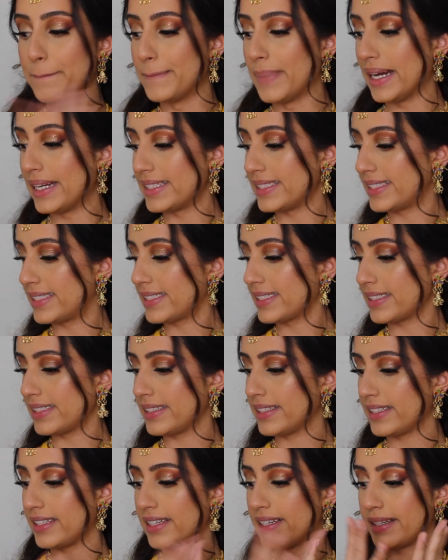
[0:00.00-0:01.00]
but
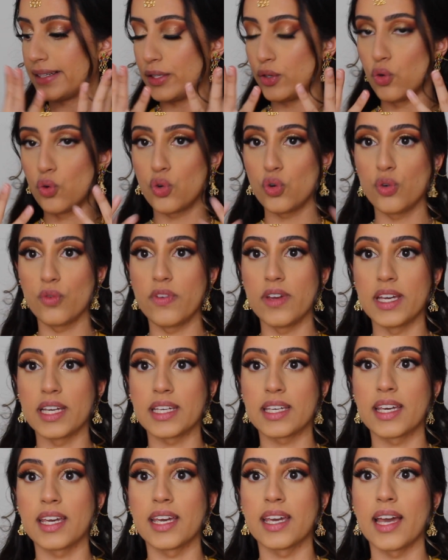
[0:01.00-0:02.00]
look nu dekh
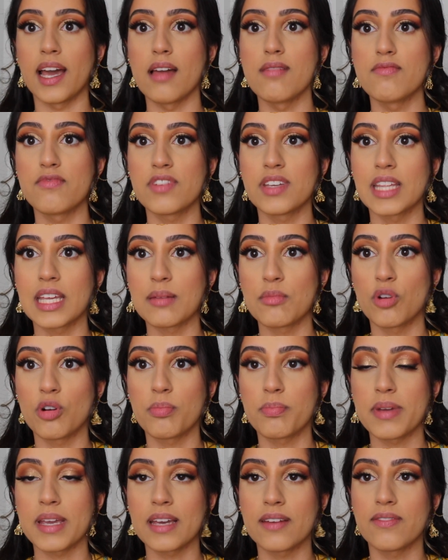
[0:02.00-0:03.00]
ke I'm feeling more
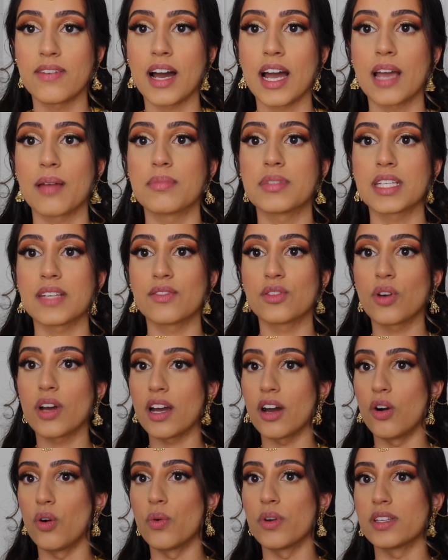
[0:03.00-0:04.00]
pink vibes. Even though I
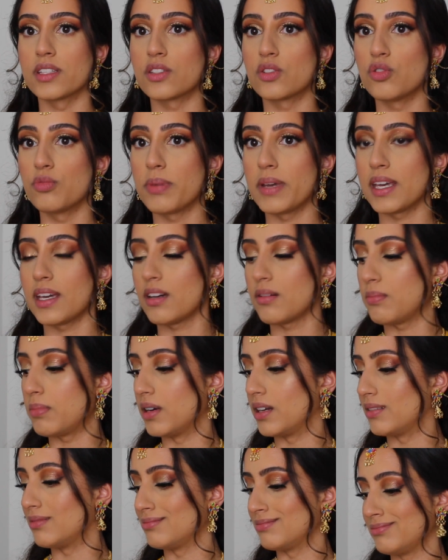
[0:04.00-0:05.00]
always do pink,
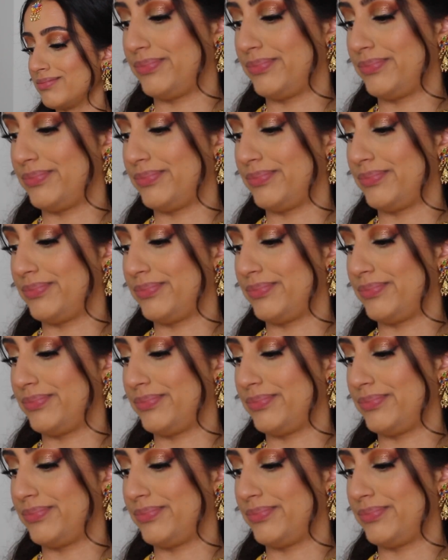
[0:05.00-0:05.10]
but